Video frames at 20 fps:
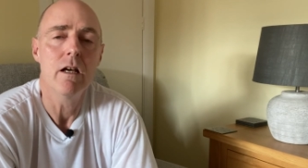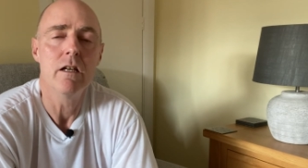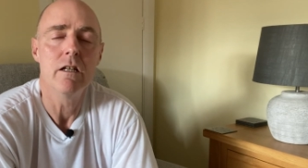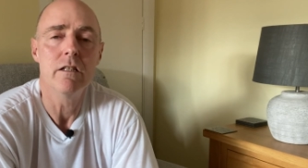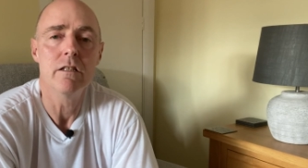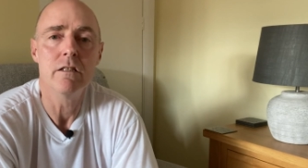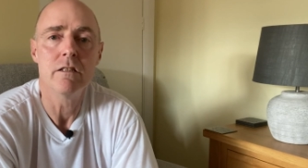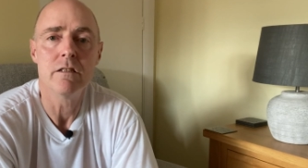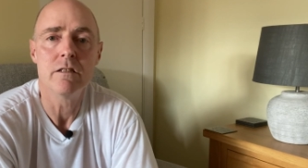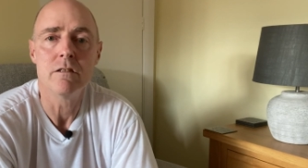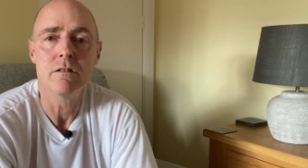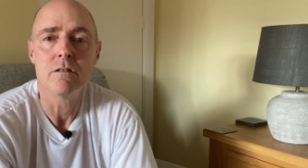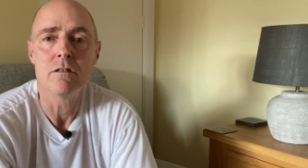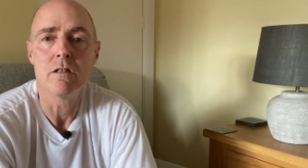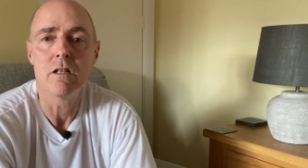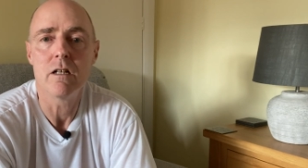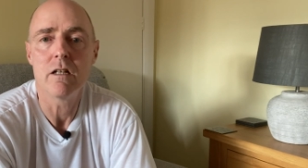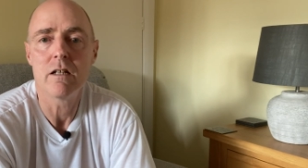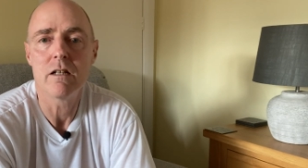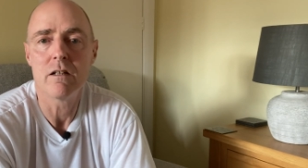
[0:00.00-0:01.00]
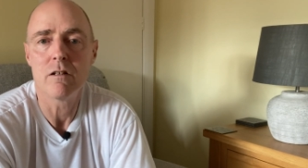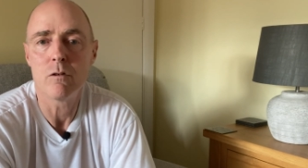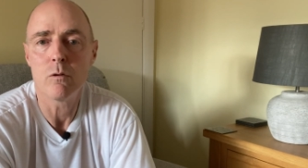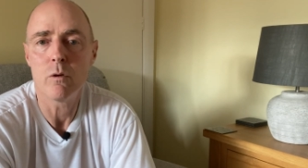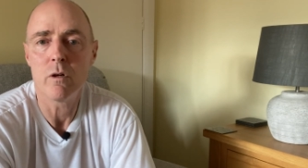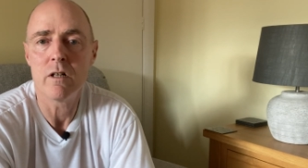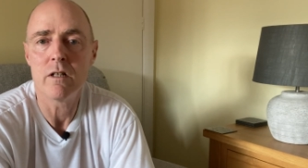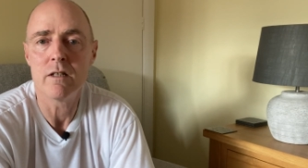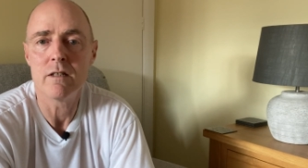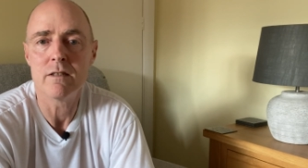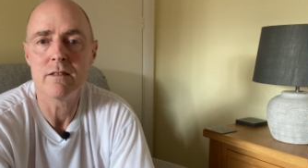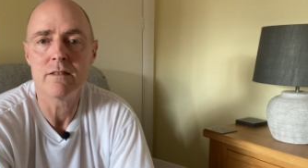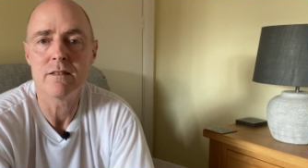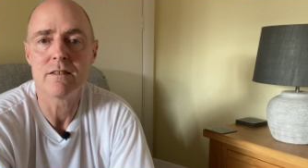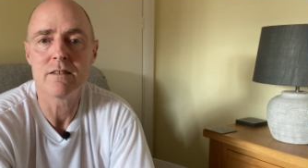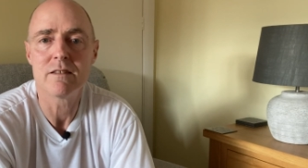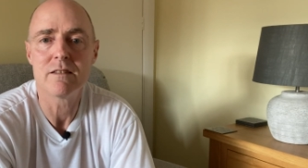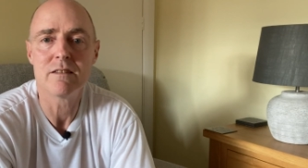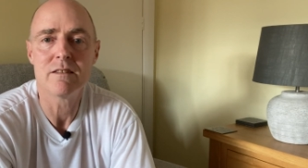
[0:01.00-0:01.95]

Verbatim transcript: who was